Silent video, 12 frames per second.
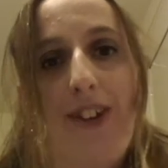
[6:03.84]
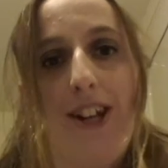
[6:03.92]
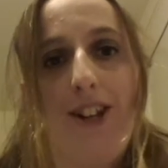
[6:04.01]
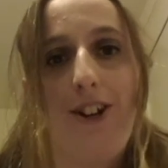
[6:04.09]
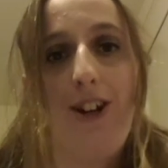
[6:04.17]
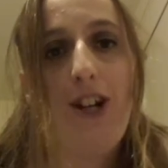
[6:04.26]

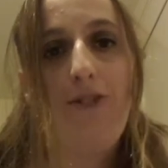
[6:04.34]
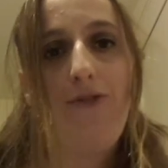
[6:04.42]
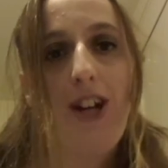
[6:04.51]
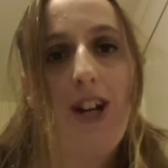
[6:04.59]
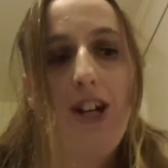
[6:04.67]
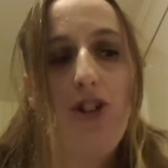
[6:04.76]
and I
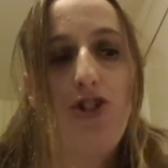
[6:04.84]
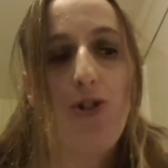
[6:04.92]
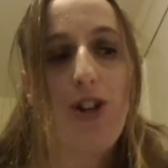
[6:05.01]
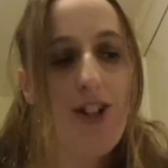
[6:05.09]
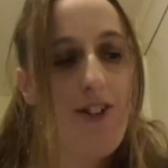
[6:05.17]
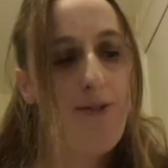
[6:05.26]
have
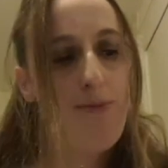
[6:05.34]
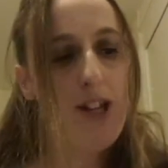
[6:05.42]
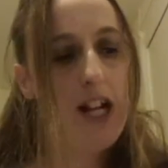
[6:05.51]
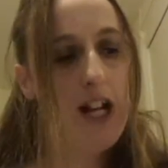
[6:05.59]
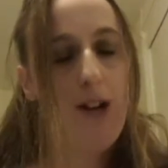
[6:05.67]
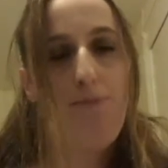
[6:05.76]
joined a
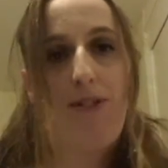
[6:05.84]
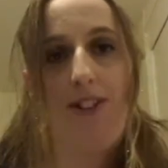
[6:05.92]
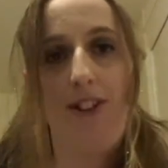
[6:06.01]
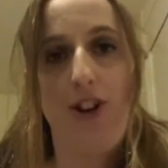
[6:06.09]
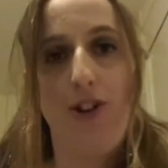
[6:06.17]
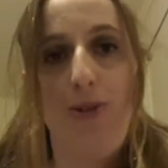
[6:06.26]
swimming club,
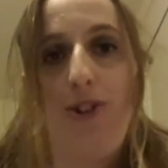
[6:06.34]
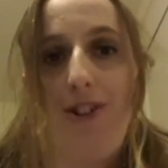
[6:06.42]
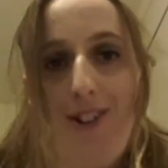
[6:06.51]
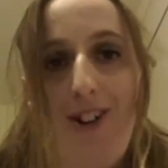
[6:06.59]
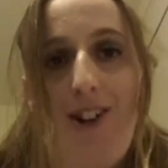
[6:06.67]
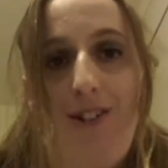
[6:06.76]
so
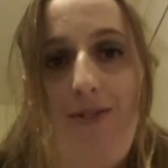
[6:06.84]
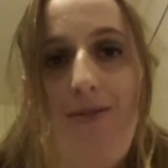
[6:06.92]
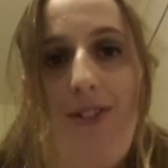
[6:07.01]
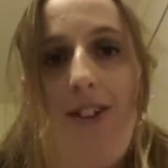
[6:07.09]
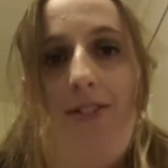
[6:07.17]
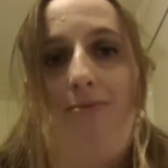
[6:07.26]

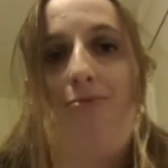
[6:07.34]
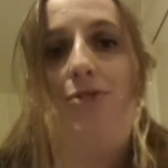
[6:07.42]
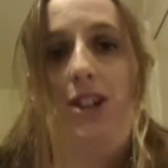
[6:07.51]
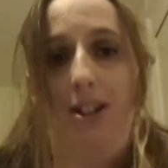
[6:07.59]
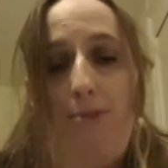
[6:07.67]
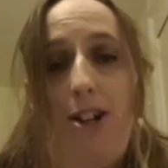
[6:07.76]
it's
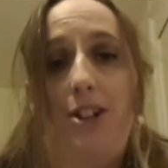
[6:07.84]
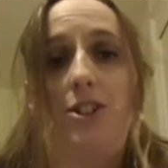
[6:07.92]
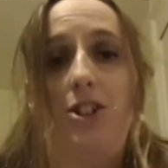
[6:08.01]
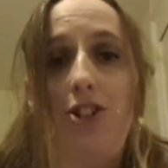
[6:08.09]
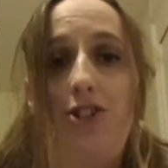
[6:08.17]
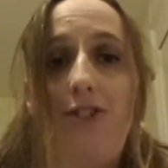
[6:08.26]
really made a
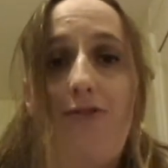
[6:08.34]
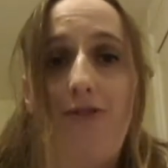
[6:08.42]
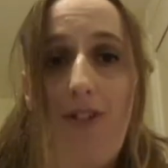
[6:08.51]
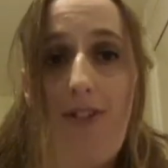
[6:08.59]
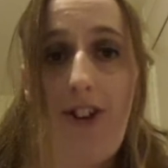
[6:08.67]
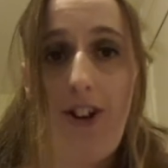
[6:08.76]
huge
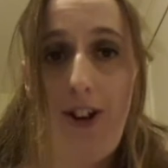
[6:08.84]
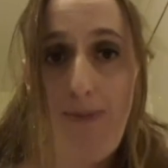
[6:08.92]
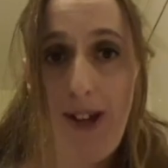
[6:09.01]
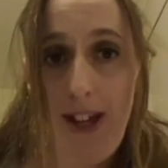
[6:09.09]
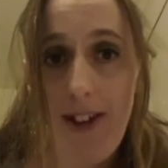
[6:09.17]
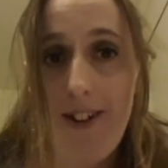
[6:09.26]
difference to
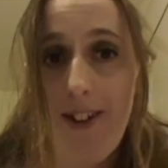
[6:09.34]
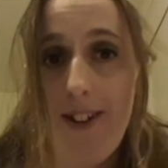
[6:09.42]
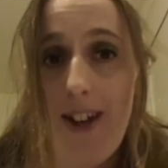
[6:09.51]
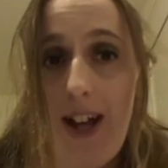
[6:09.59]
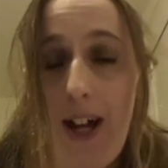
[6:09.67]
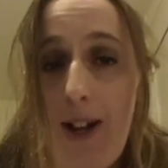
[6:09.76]
me.
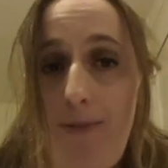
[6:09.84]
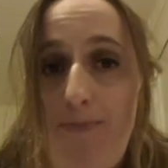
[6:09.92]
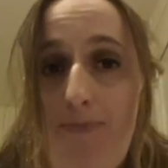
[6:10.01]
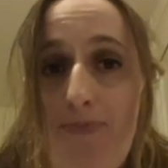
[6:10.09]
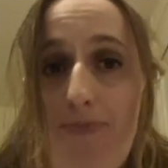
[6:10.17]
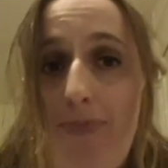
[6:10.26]

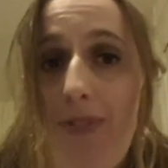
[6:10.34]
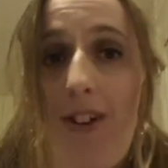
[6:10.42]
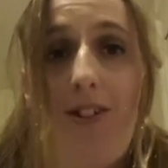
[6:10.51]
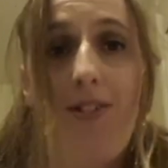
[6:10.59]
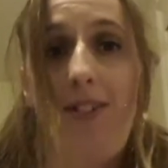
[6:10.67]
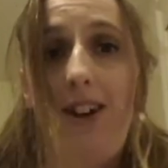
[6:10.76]

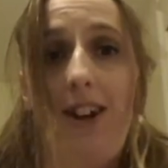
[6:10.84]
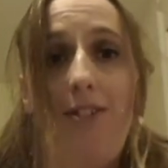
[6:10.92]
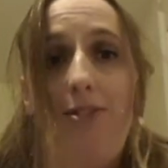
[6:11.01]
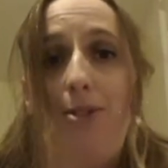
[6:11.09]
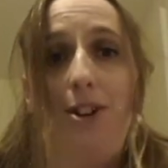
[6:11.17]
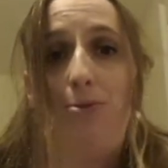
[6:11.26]
I'll say
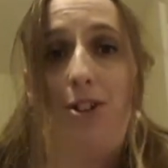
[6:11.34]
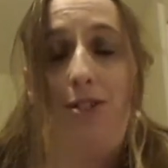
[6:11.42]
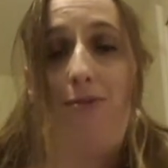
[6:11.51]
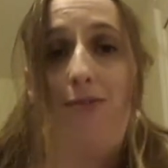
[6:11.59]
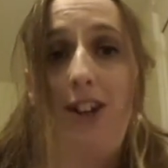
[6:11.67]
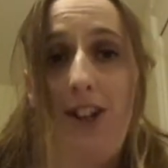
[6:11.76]
to
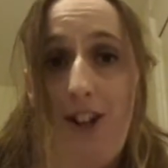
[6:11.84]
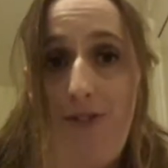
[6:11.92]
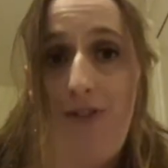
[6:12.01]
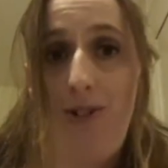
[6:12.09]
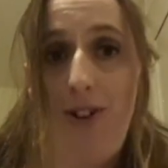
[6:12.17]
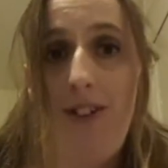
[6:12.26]
anyone thinking
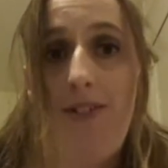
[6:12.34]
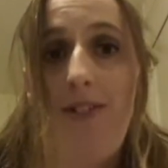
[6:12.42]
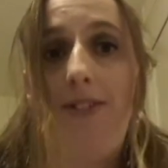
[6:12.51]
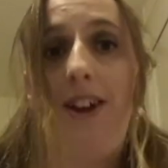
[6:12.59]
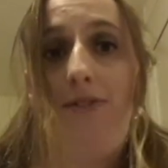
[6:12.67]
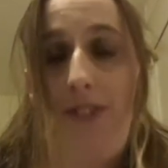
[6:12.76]
of doing this,
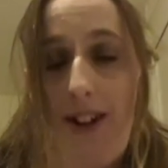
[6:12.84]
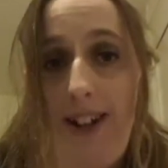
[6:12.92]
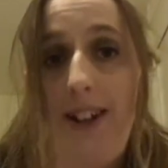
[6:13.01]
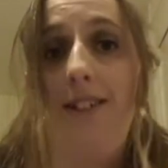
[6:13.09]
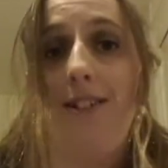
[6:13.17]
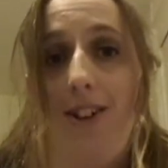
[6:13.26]
it's
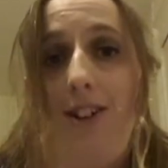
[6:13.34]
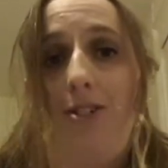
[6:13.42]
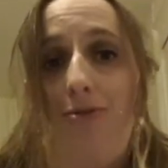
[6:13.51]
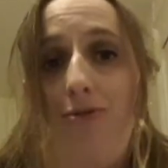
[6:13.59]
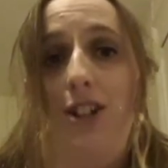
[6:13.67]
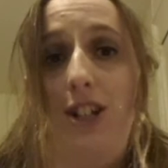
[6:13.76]
definitely
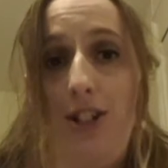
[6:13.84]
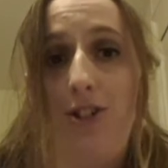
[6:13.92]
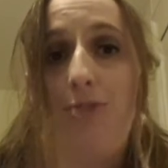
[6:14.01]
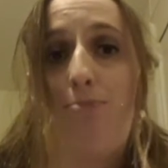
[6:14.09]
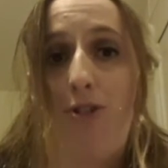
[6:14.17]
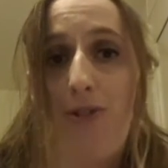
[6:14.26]
really
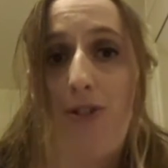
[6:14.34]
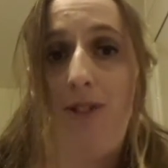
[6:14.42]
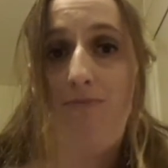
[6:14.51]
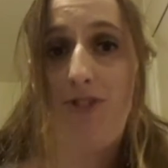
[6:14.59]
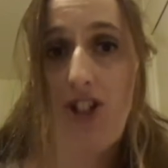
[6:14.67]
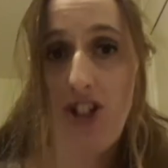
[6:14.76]
good
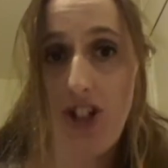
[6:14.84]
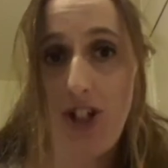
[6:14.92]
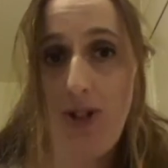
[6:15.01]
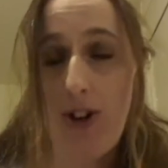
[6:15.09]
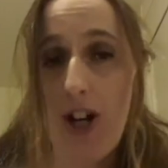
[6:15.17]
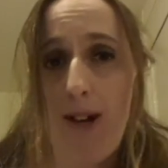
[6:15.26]
program to
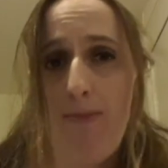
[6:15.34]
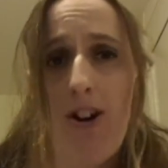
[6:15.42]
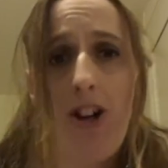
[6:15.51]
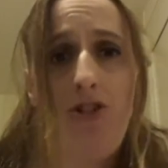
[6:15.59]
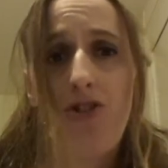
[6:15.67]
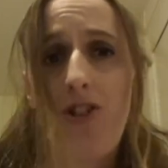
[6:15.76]
do.
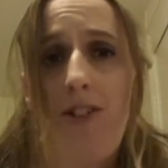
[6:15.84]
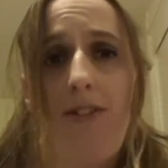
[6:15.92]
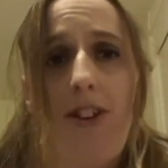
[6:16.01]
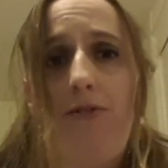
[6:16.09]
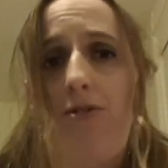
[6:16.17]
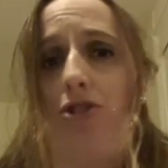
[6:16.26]
I tried
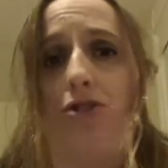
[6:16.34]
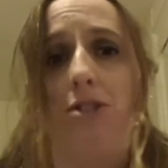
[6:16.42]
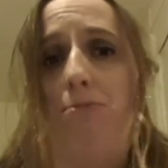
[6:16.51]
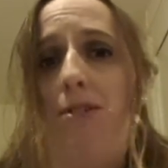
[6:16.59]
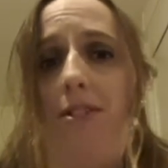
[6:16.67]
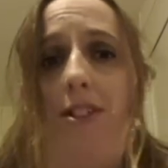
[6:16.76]
several
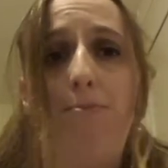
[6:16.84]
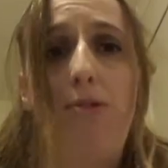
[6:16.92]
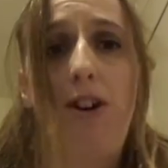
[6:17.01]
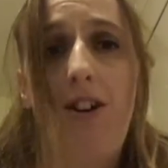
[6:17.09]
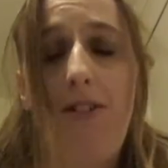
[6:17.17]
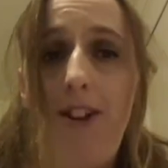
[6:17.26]
treatments in the
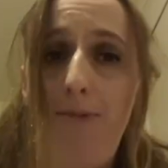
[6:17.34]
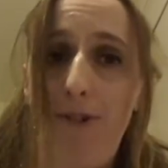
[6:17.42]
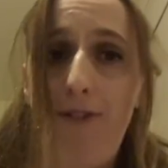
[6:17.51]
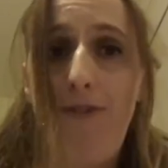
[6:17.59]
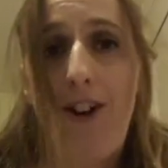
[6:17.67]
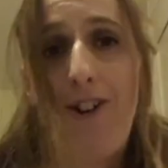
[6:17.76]
past,
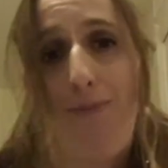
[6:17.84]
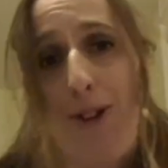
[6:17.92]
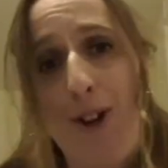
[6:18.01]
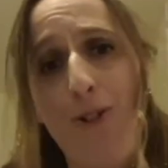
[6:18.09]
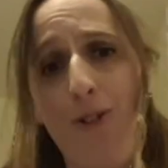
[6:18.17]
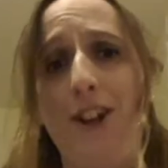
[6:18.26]

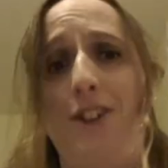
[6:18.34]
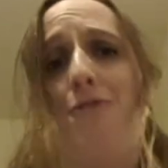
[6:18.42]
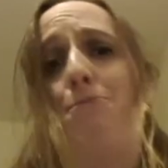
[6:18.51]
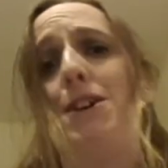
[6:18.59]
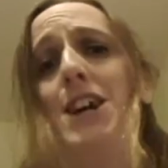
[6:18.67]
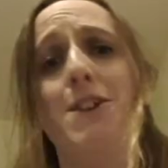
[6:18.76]
hypnotherapy,
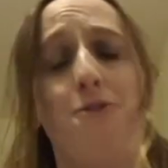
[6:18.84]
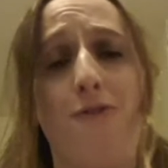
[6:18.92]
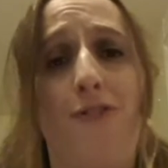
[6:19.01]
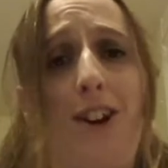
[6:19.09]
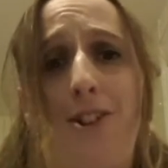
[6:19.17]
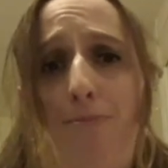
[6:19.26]
cognitive behavioural
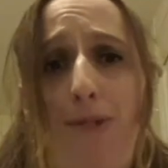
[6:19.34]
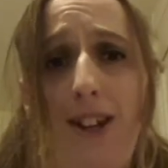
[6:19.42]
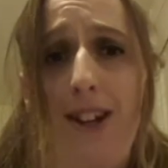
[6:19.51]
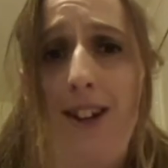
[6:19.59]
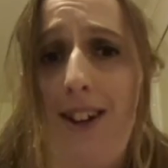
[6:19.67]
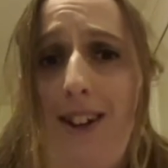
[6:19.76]

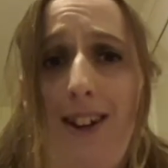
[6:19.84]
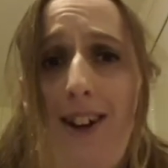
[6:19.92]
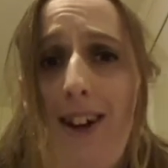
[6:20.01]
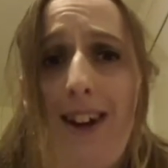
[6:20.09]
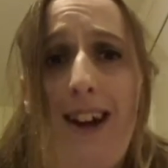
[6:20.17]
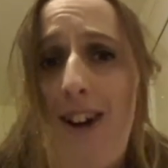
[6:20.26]
therapy,
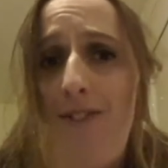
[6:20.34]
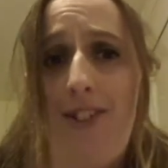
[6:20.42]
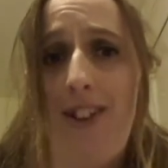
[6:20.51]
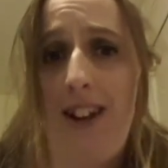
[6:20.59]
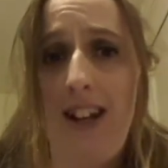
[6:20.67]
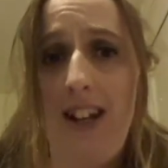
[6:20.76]

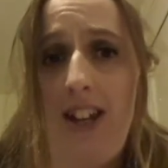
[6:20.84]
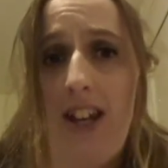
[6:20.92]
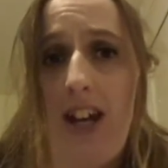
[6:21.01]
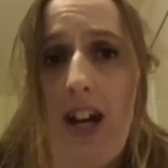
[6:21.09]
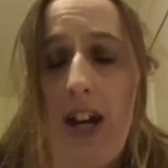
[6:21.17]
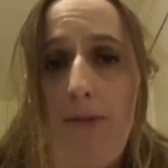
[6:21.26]
counselling,
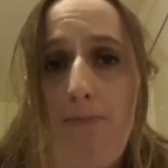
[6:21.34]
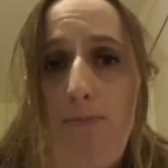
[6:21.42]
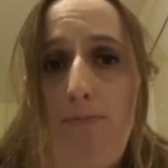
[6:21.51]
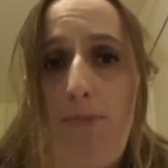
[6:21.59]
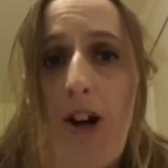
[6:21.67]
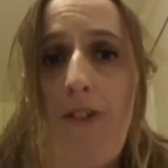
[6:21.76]

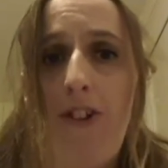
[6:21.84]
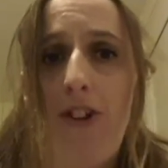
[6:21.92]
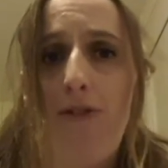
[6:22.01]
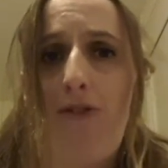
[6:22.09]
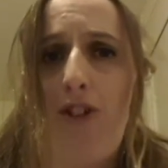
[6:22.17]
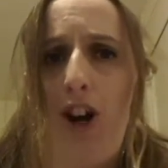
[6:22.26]
but I
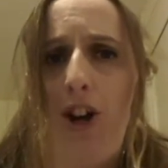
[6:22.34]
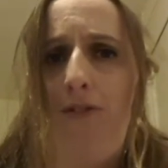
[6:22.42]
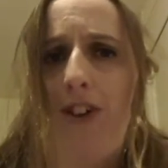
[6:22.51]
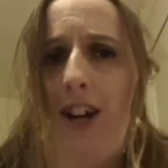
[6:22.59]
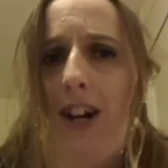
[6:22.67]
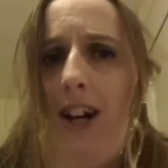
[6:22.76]
think
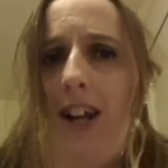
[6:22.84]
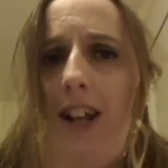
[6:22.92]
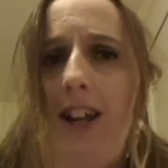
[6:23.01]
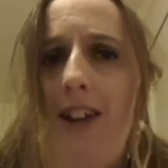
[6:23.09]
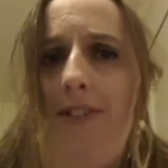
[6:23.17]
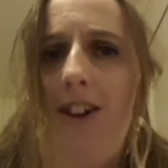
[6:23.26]
Thrive
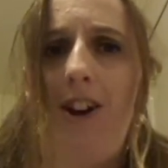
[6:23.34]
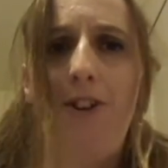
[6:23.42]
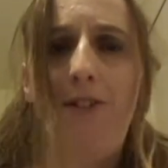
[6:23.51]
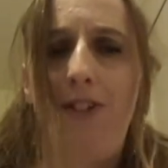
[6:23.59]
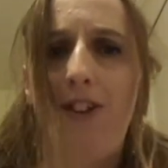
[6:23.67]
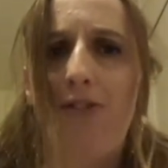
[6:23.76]
is the
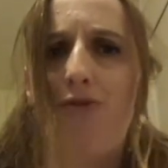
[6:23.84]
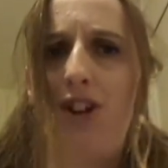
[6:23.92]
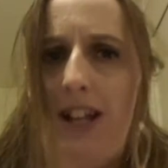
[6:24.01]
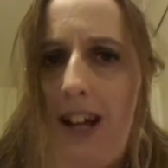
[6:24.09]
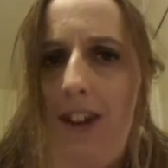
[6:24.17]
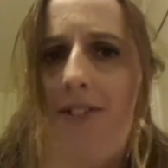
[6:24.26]
only thing that
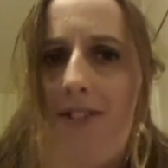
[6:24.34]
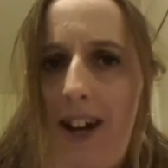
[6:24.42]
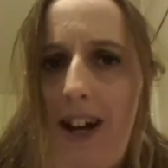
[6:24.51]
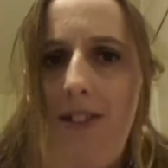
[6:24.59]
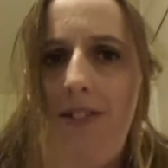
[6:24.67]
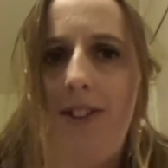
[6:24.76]
really
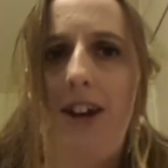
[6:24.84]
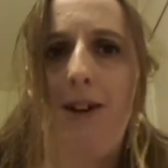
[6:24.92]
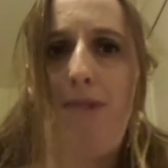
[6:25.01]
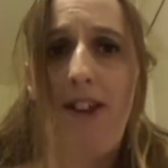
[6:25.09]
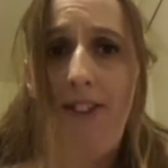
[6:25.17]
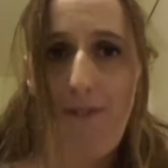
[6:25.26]
understands
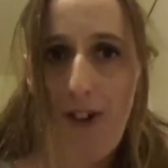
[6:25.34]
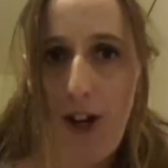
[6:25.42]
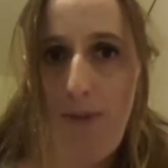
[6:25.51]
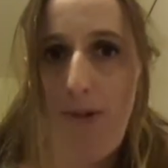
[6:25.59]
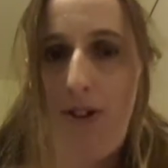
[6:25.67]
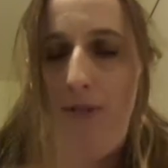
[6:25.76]

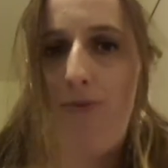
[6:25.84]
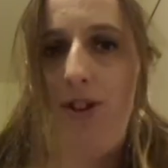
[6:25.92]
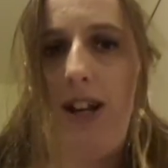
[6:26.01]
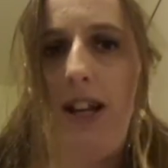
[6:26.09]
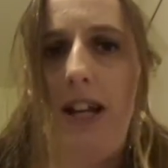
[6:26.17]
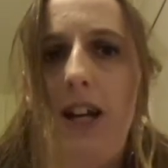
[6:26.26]
emetophobia and
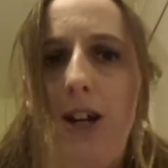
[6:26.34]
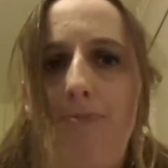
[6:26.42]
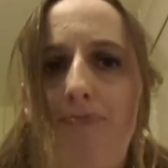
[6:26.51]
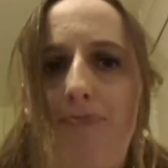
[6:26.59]
really